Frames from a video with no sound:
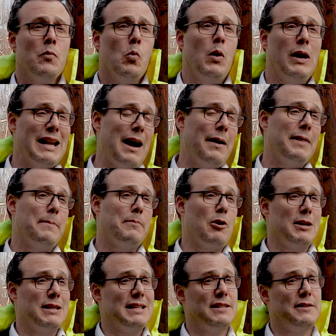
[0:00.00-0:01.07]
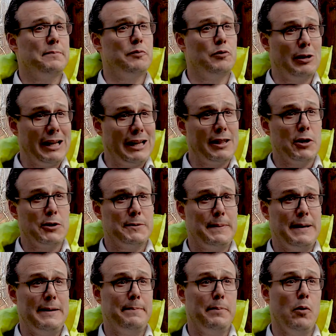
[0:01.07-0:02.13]
We're now in the process of bringing those
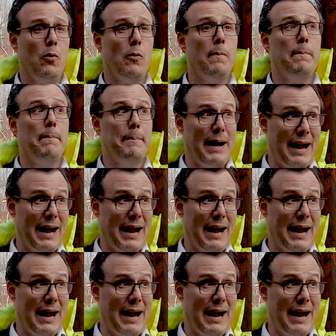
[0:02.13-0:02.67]
people